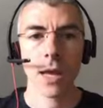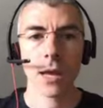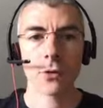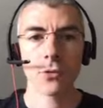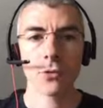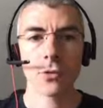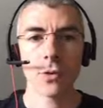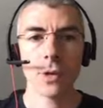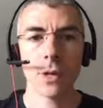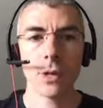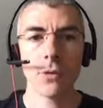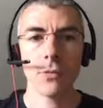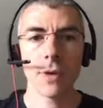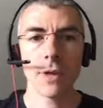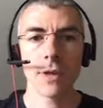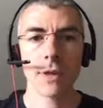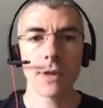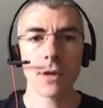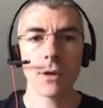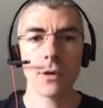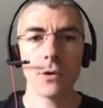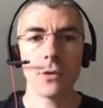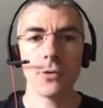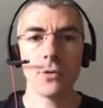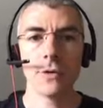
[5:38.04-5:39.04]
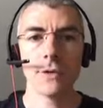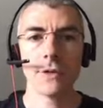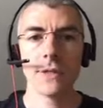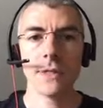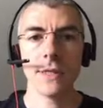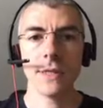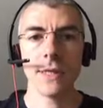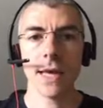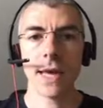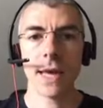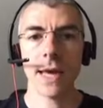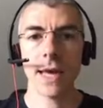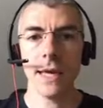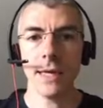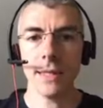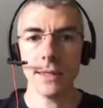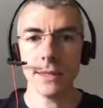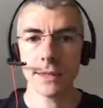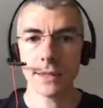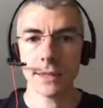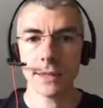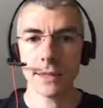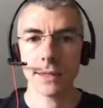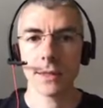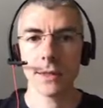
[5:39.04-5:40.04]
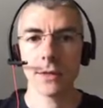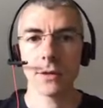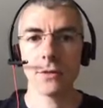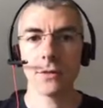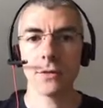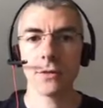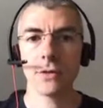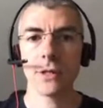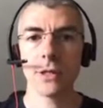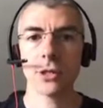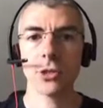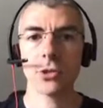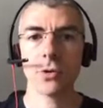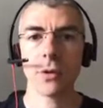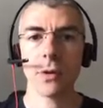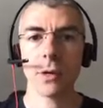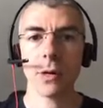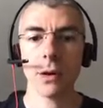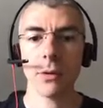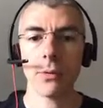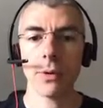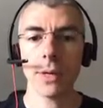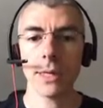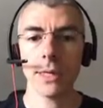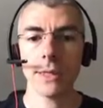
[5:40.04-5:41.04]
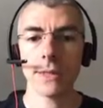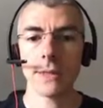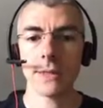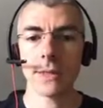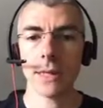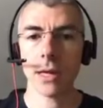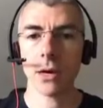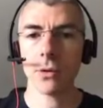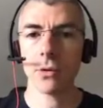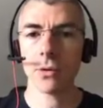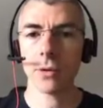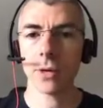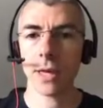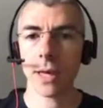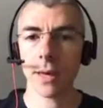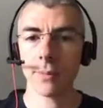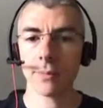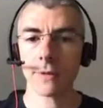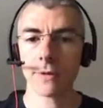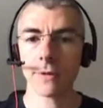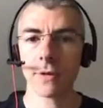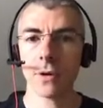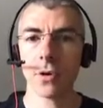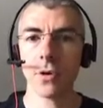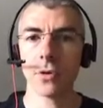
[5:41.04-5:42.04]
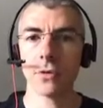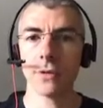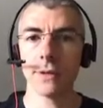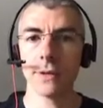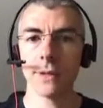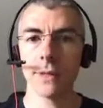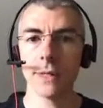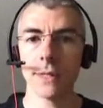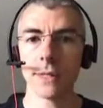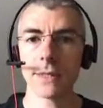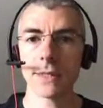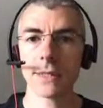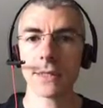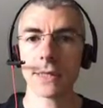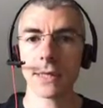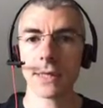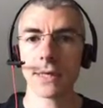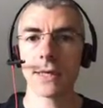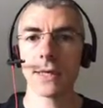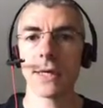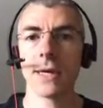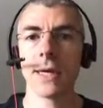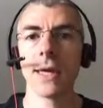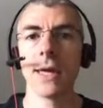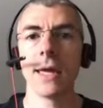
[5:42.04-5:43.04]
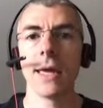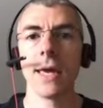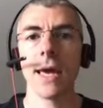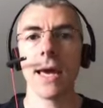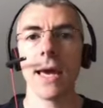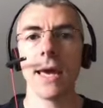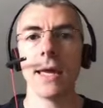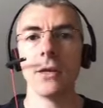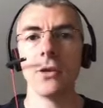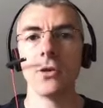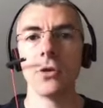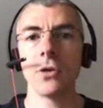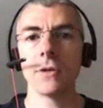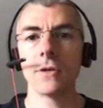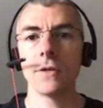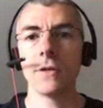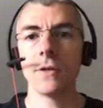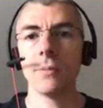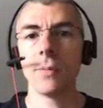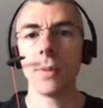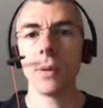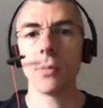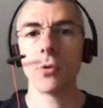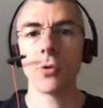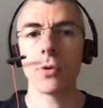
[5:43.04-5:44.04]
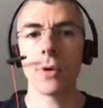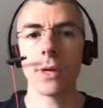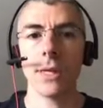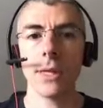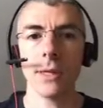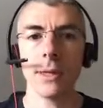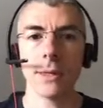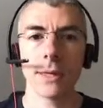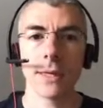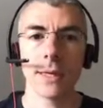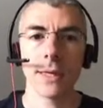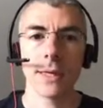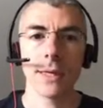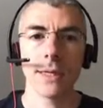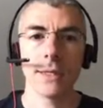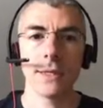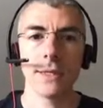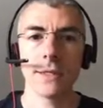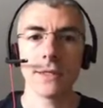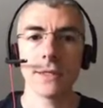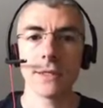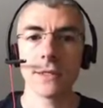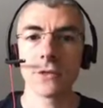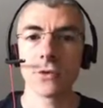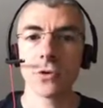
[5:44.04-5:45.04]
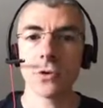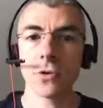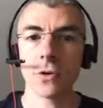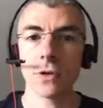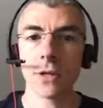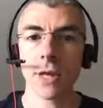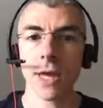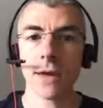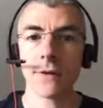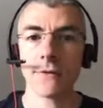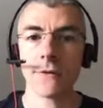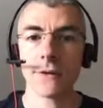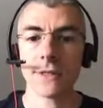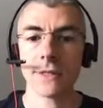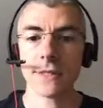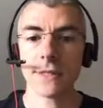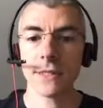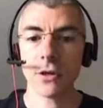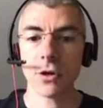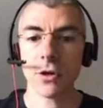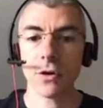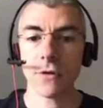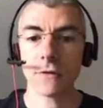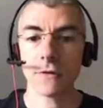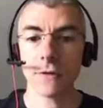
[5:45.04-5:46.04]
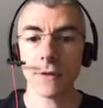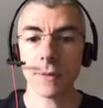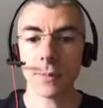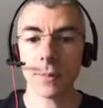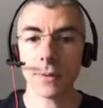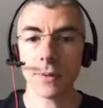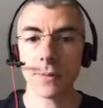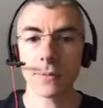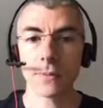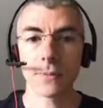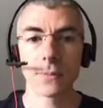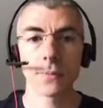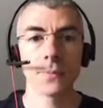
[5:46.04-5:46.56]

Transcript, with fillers: Actually, with Lucene eight, the dictionary is now kept on disk and not in memory. This is called F S T or heap.